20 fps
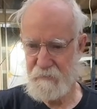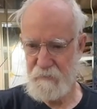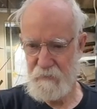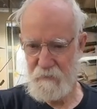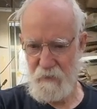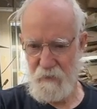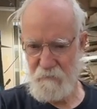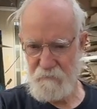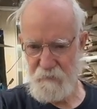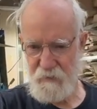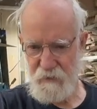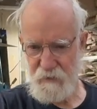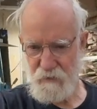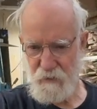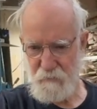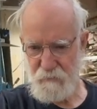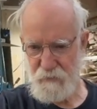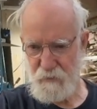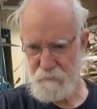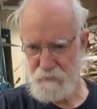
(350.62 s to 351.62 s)
often it
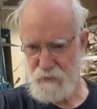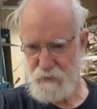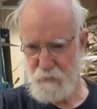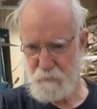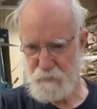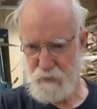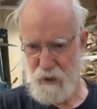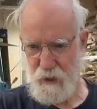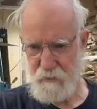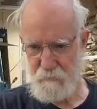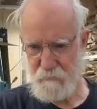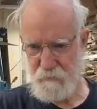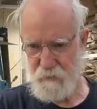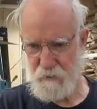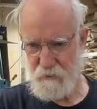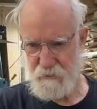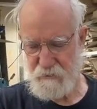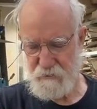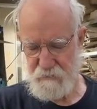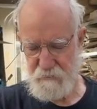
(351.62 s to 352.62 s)
comes up
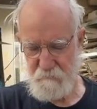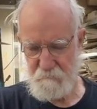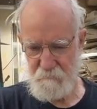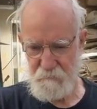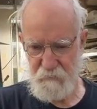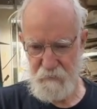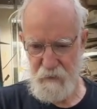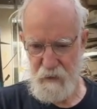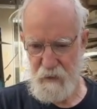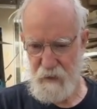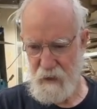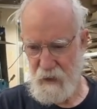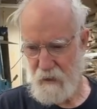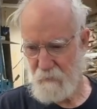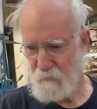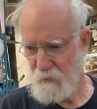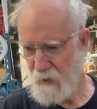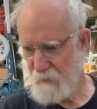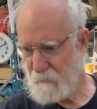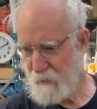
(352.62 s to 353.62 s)
subtitles. And
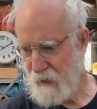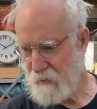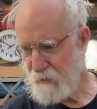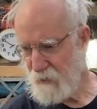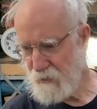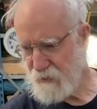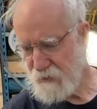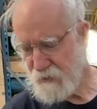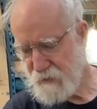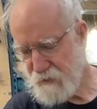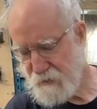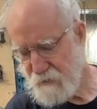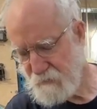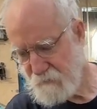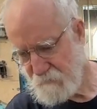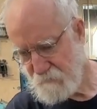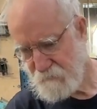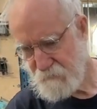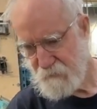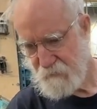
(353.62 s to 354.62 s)
one man asked,
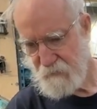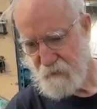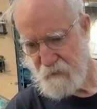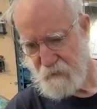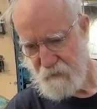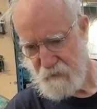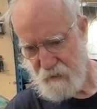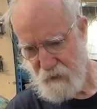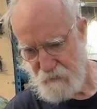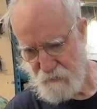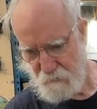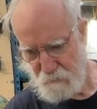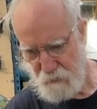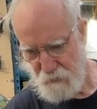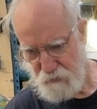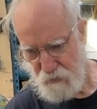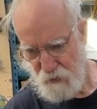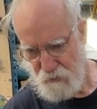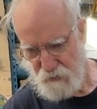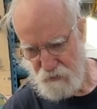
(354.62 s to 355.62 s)
can you
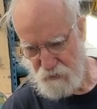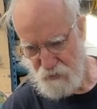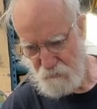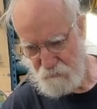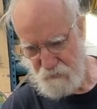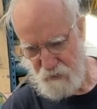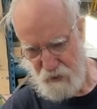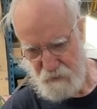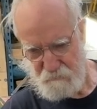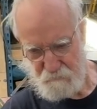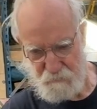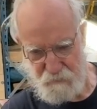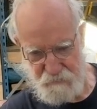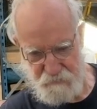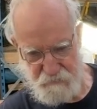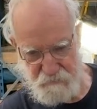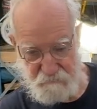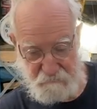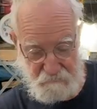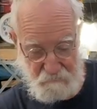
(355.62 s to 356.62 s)
put on the subtitles?
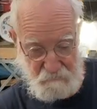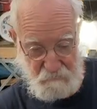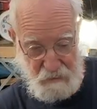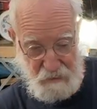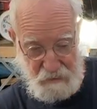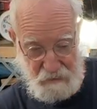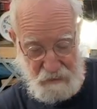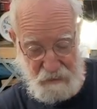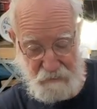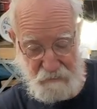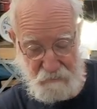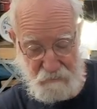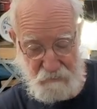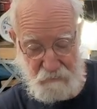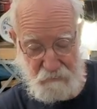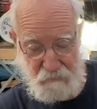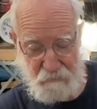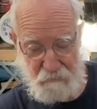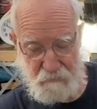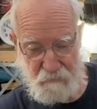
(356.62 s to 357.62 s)
Well, I don't
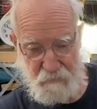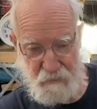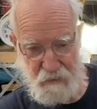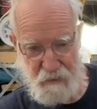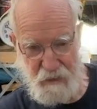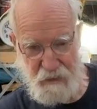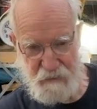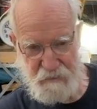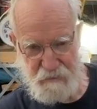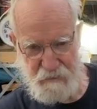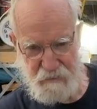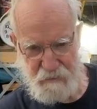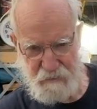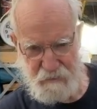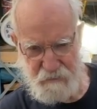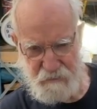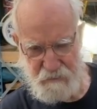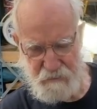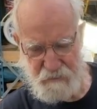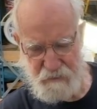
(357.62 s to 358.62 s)
know. And
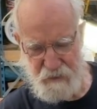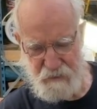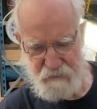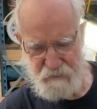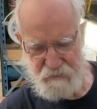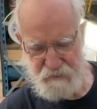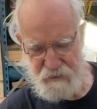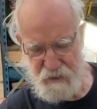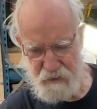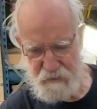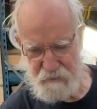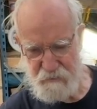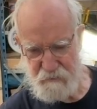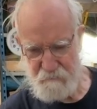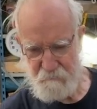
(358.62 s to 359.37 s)
then he said,